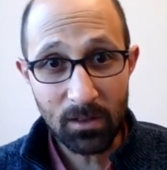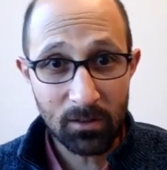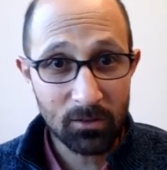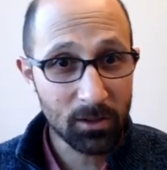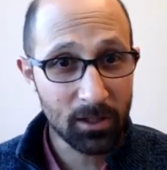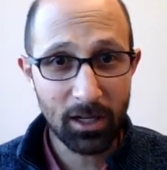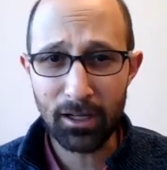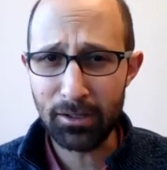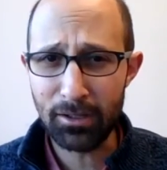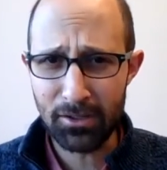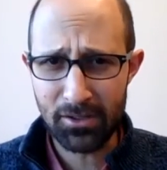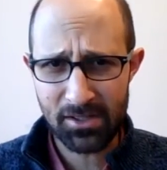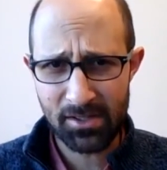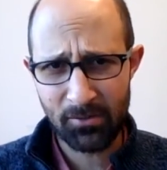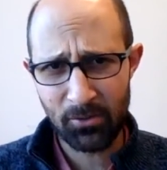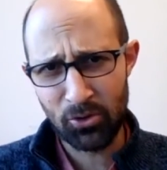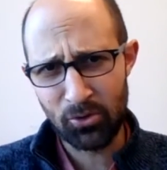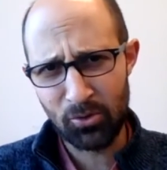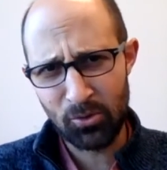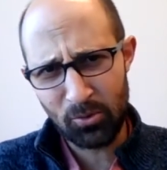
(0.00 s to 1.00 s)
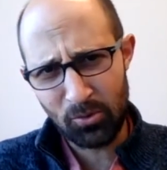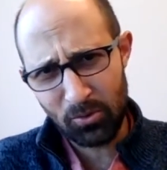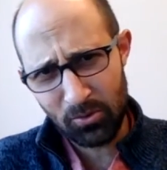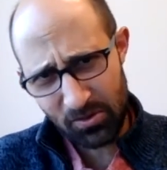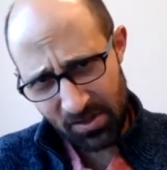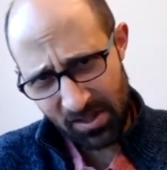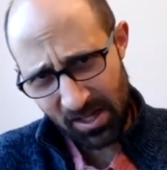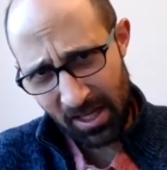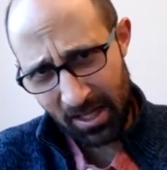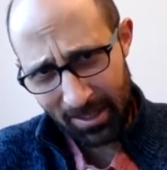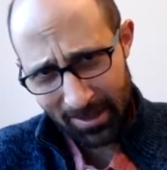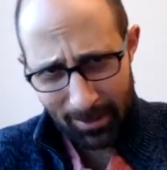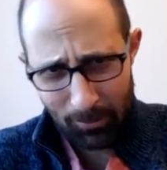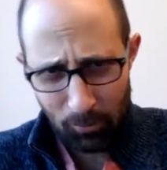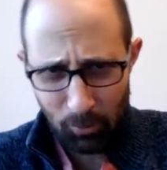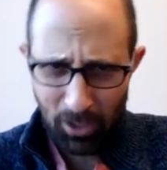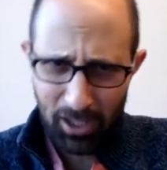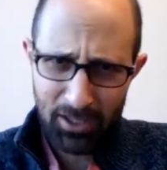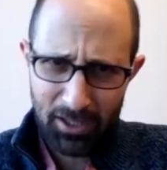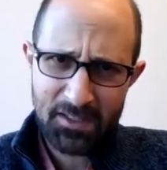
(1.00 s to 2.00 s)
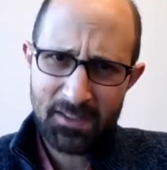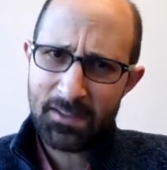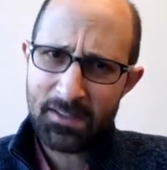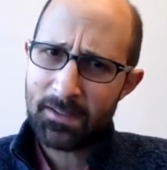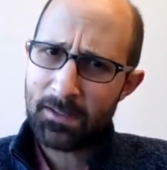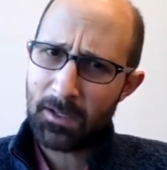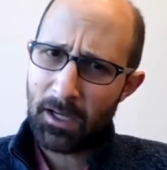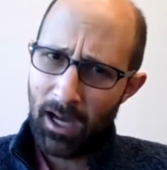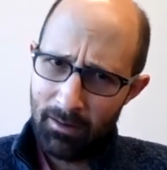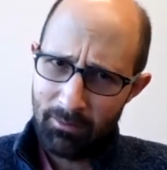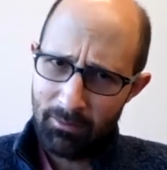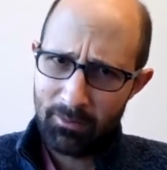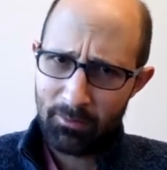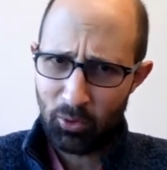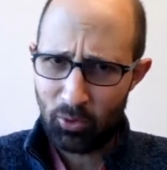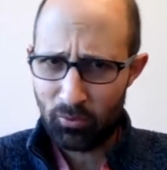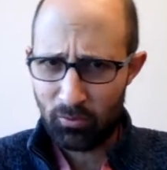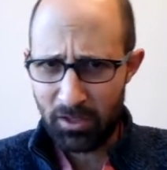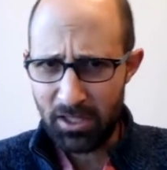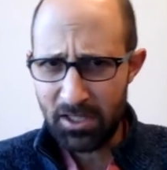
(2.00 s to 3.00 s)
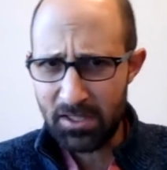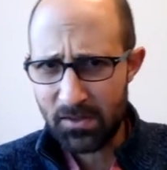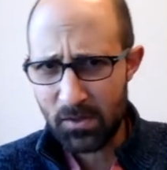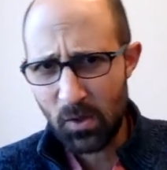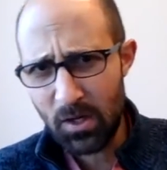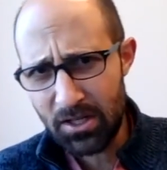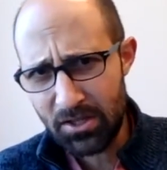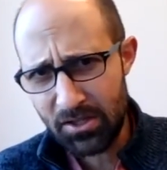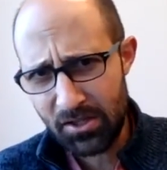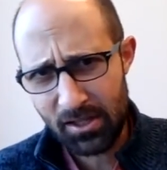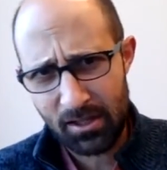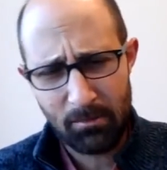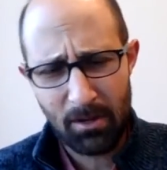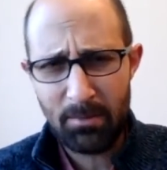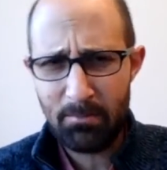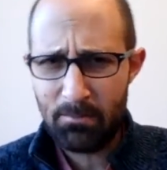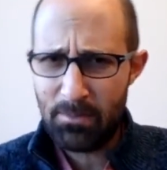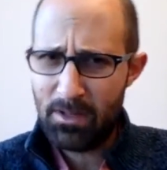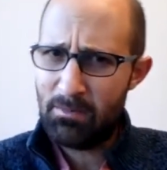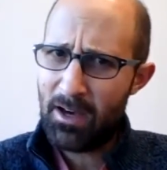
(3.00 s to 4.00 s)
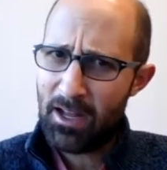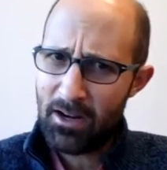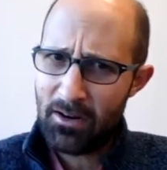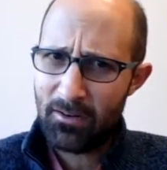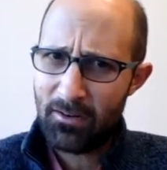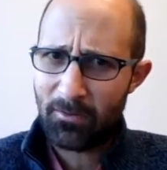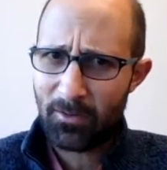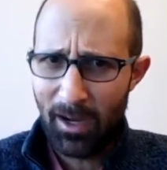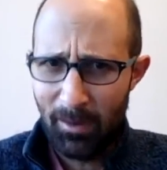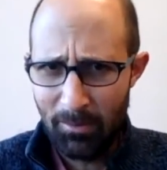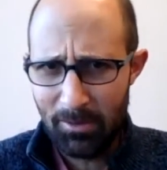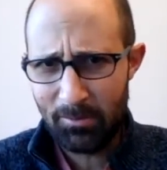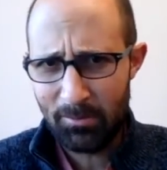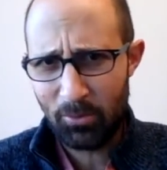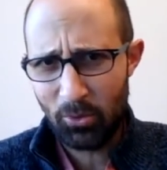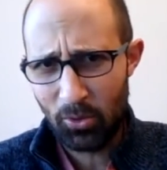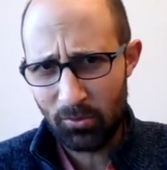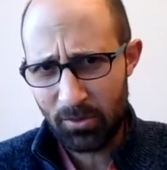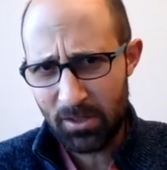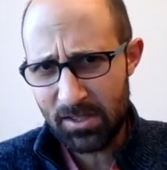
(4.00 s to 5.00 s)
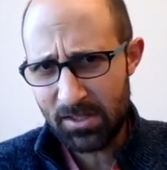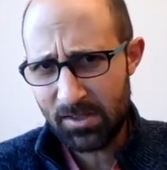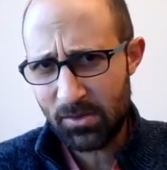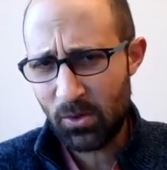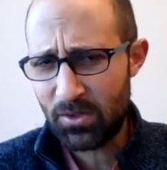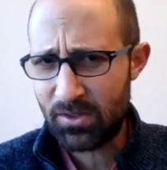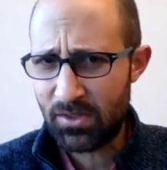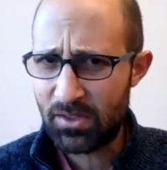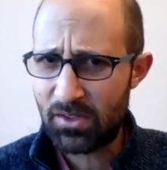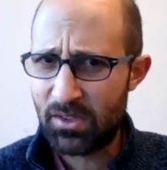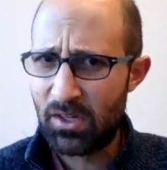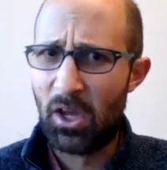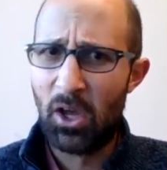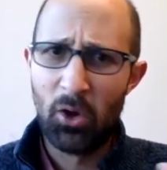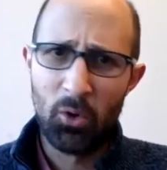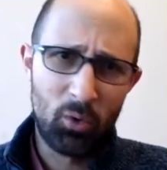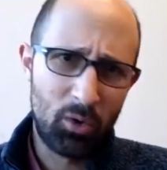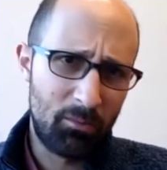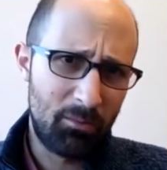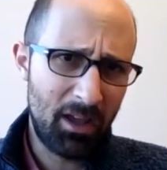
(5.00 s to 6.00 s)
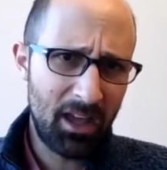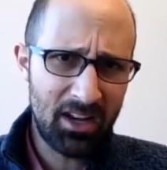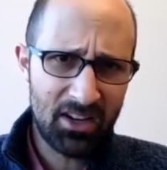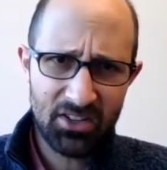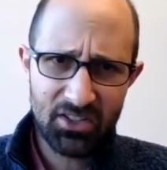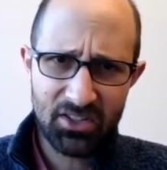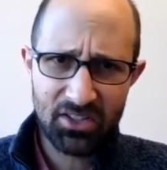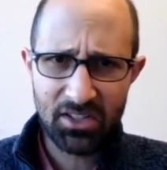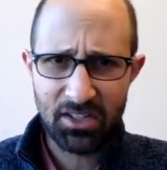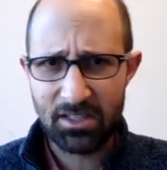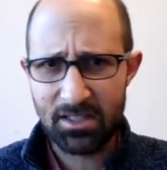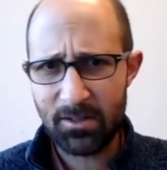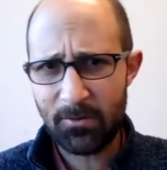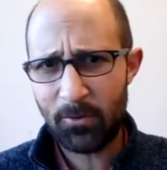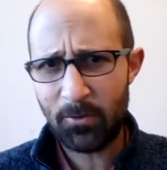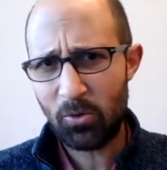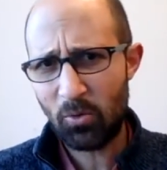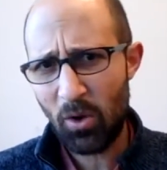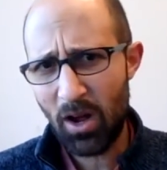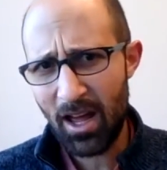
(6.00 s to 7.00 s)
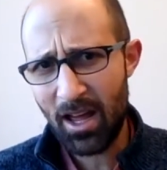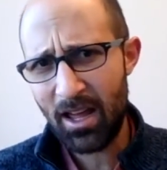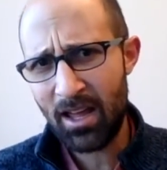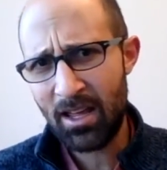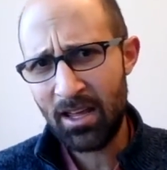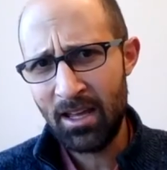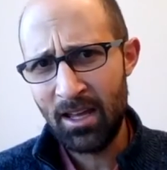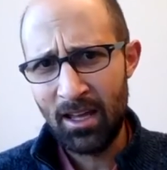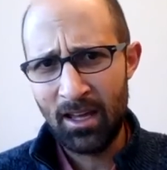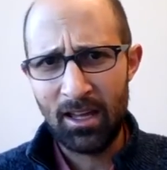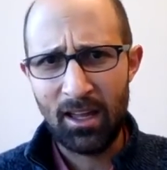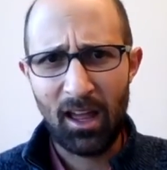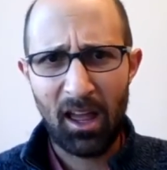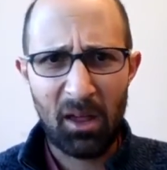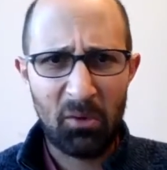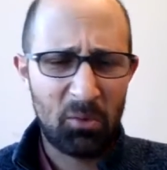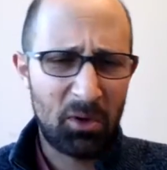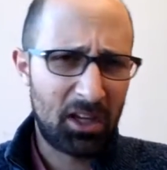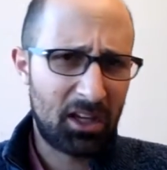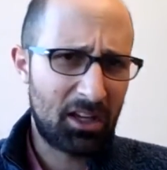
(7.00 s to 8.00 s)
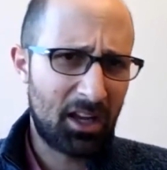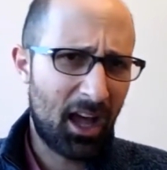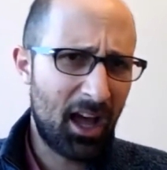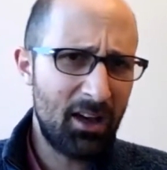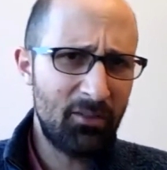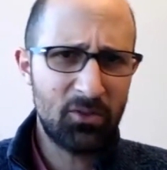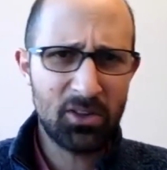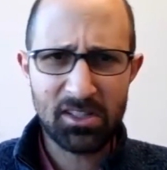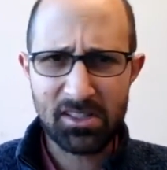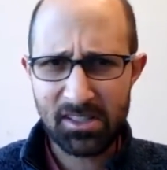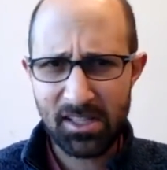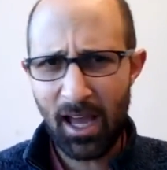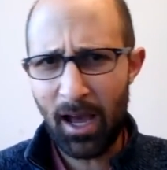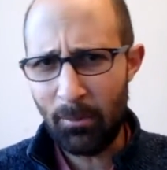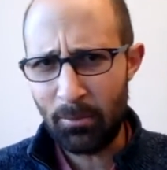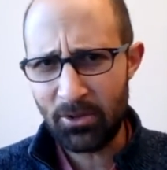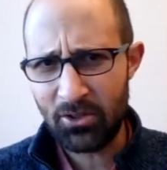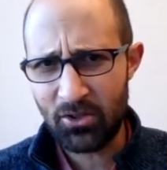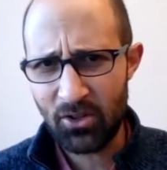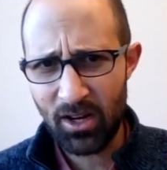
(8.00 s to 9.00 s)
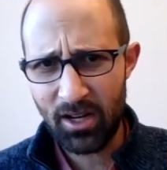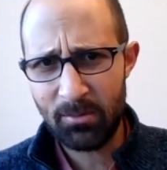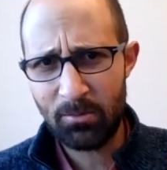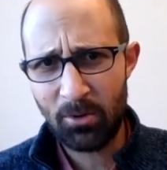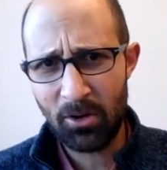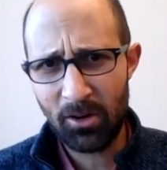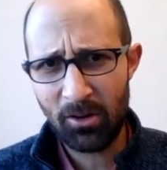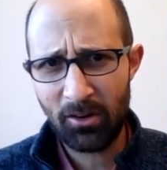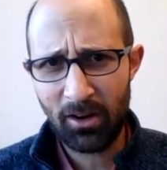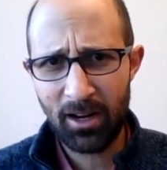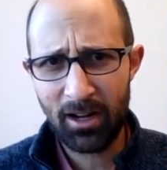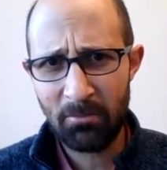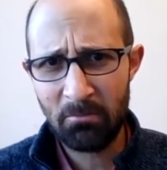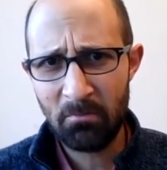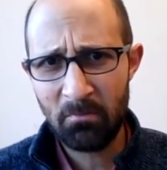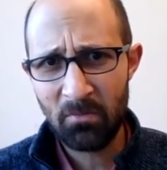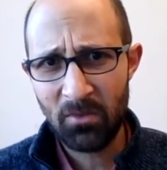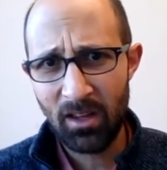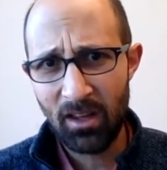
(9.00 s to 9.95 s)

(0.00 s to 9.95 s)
Regardless of you saying that, well, this is a common pool resource, and it might be better if common pool resources were managed in a different way, and we can have this cap and trade program.